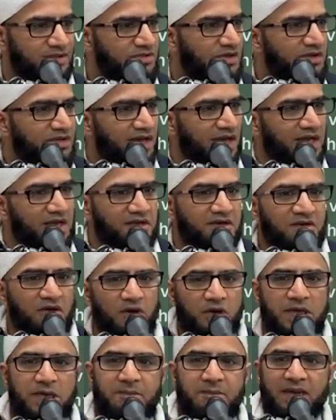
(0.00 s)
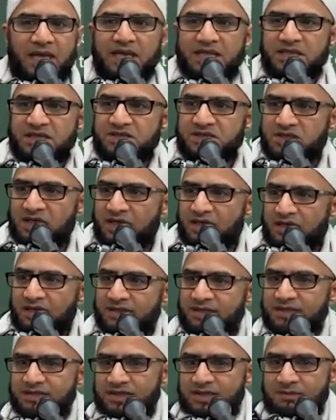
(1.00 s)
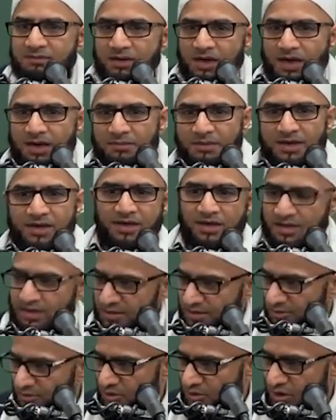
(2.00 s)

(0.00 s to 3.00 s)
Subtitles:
It's not like, you know, emailing this sheikh and this imam and